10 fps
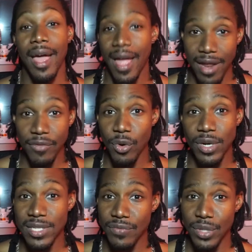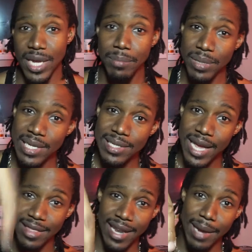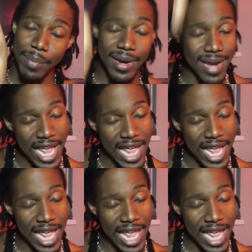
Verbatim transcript: And of course, if you did, please hit the like button